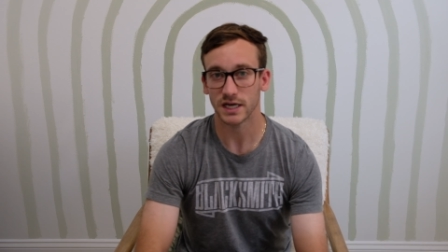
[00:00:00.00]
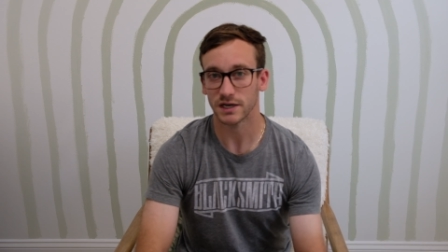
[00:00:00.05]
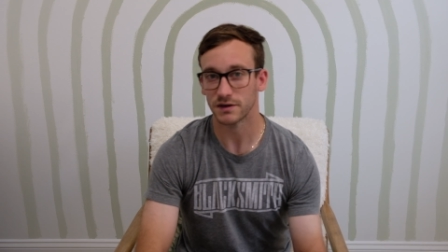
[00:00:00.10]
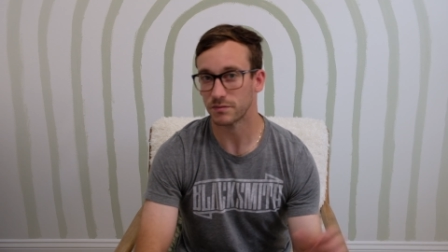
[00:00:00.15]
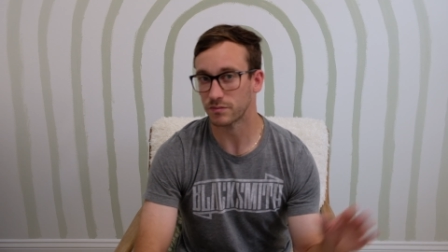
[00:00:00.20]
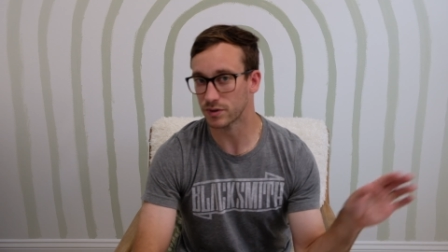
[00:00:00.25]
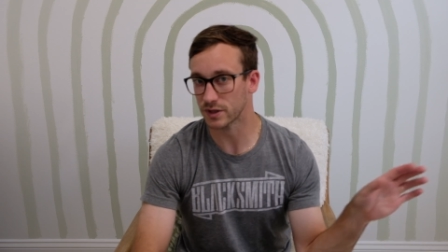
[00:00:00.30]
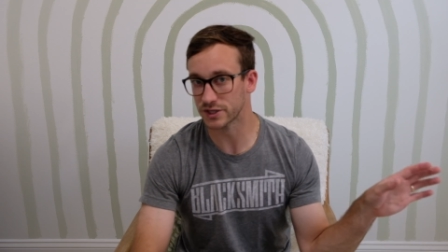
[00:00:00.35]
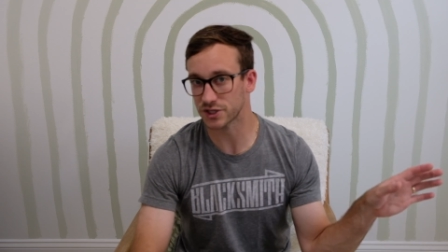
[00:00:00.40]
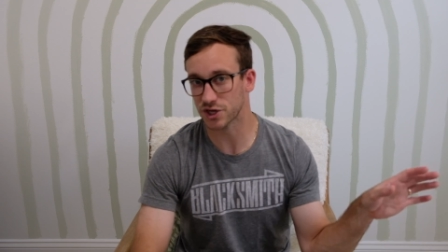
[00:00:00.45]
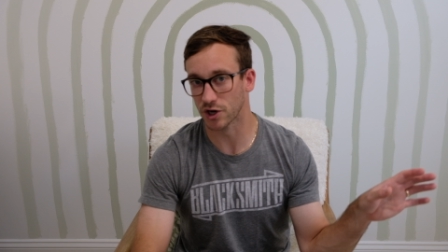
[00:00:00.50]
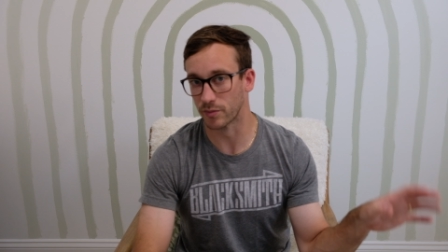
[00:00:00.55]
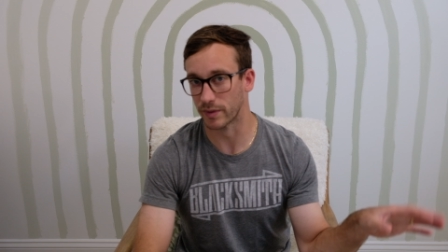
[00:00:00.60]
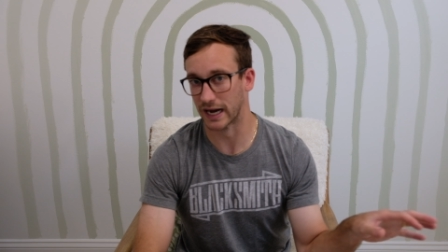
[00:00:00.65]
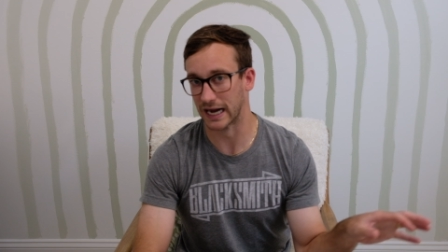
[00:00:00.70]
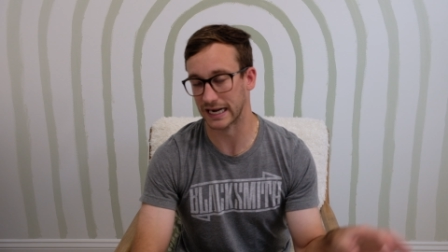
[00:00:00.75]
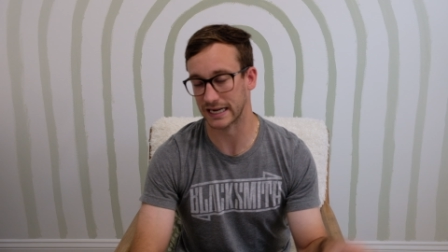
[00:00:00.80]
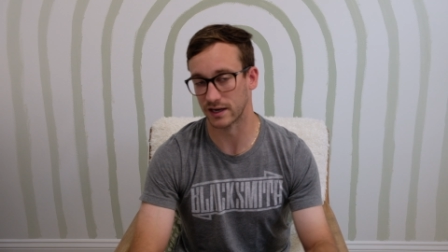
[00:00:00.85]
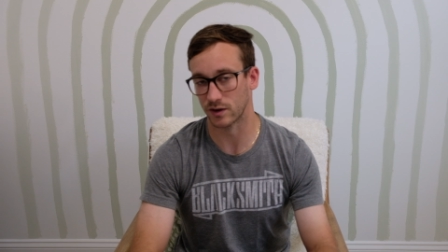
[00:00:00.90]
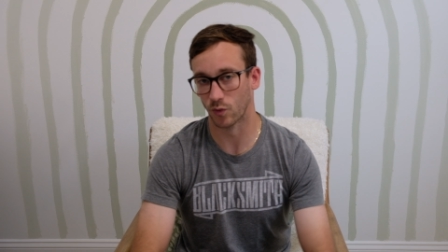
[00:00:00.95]
please go
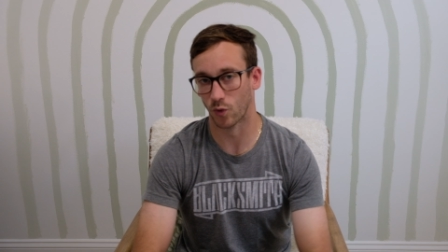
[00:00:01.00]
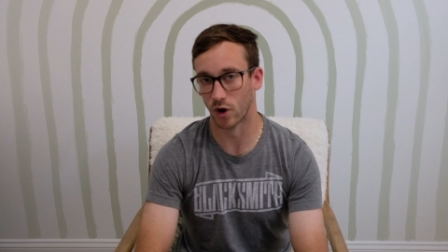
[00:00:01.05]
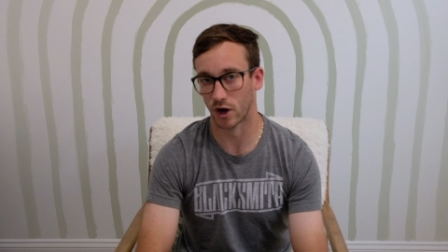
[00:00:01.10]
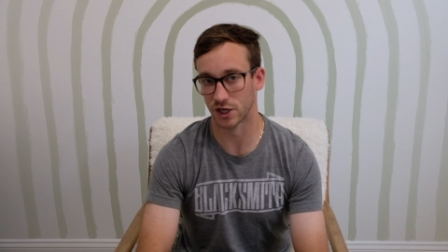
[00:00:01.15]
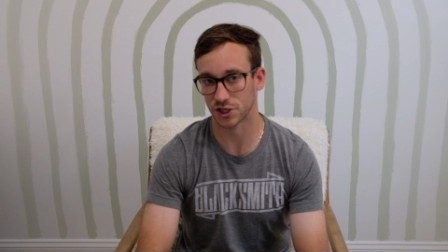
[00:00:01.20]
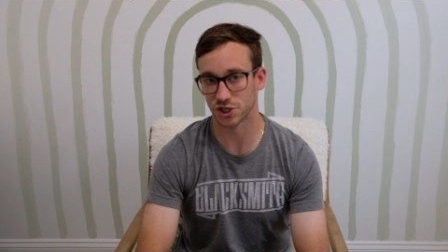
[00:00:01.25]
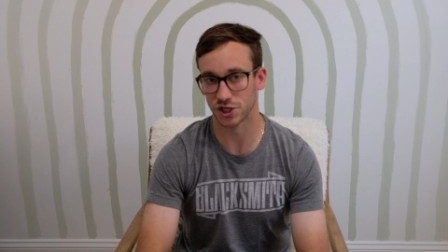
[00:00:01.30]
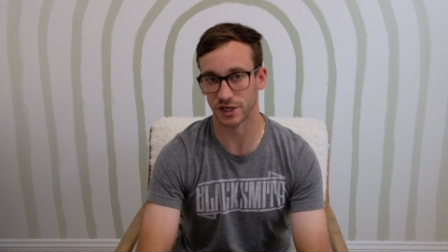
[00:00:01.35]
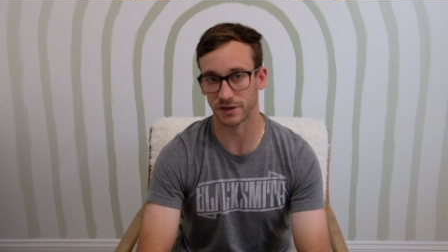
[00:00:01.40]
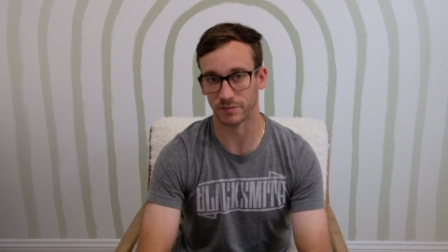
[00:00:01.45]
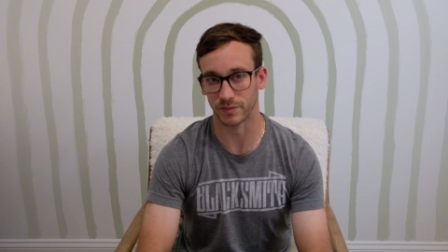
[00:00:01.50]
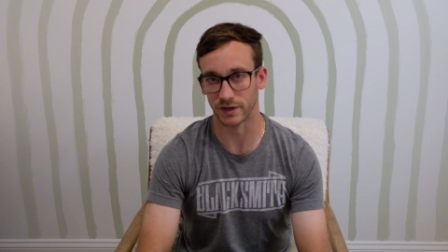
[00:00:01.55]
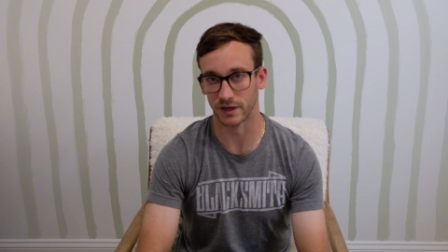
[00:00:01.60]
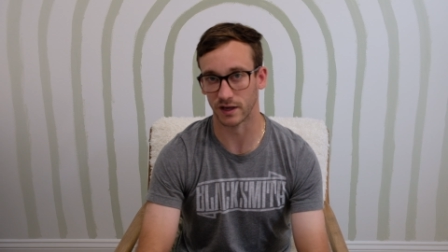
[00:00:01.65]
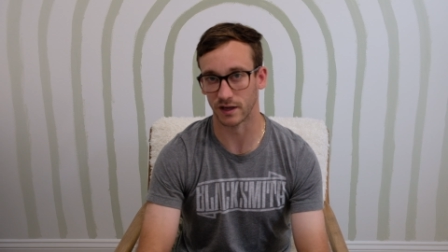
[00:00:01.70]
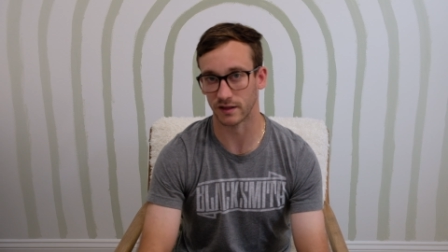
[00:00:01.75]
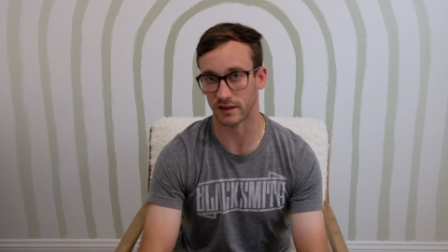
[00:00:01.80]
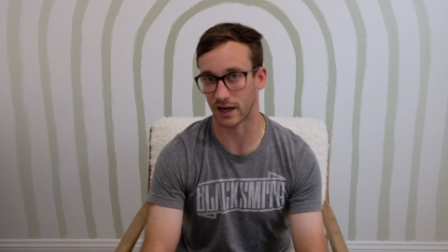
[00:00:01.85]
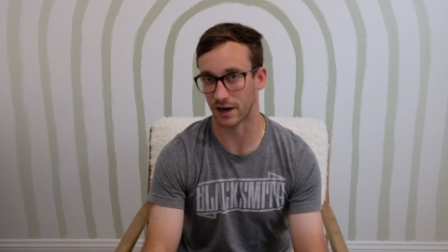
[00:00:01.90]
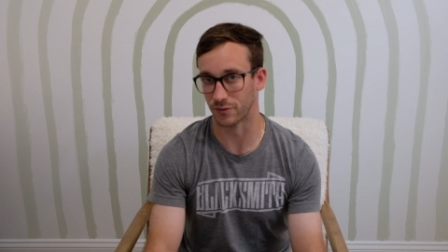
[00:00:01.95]
back and watch it.
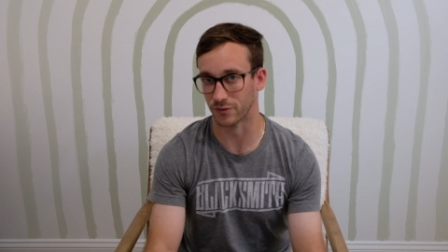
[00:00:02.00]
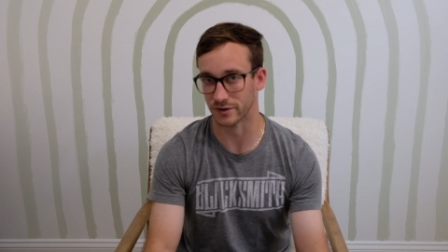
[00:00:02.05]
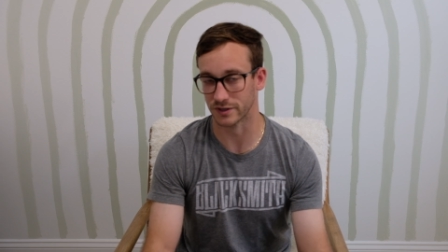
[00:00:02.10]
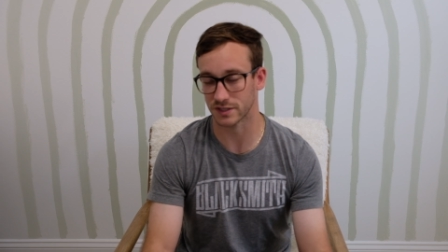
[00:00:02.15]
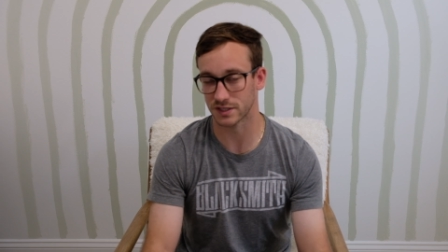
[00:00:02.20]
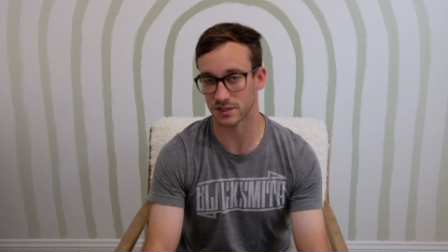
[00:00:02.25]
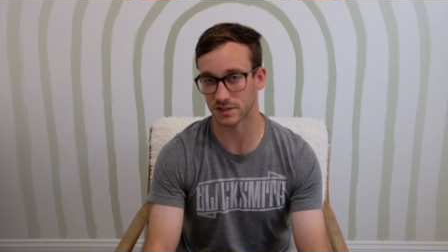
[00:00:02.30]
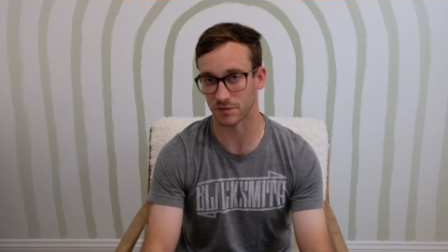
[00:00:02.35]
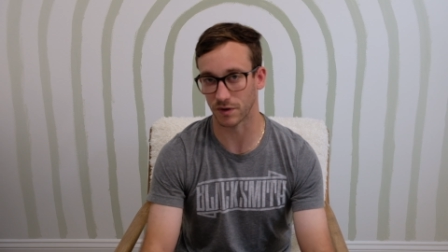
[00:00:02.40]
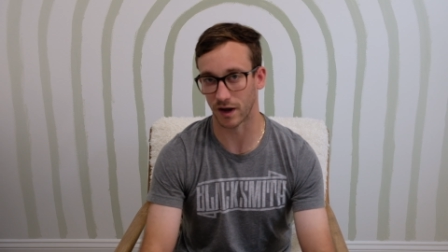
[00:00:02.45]
But that was,